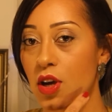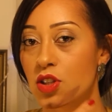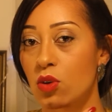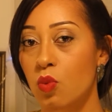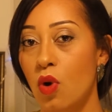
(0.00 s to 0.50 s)

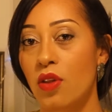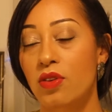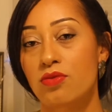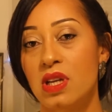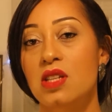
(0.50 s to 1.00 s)
So what are
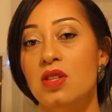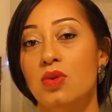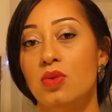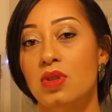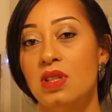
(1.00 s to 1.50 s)
the
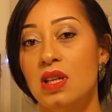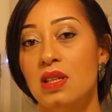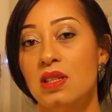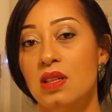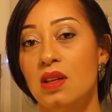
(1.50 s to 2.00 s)

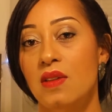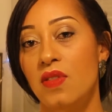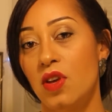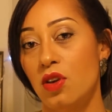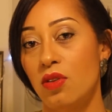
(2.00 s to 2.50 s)
resources
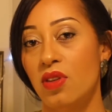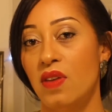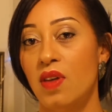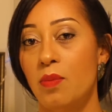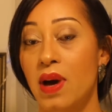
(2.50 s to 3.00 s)
that you
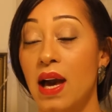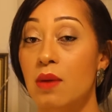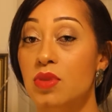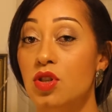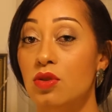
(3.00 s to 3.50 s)
think that
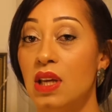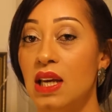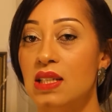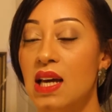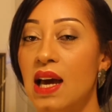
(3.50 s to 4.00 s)
perhaps you need,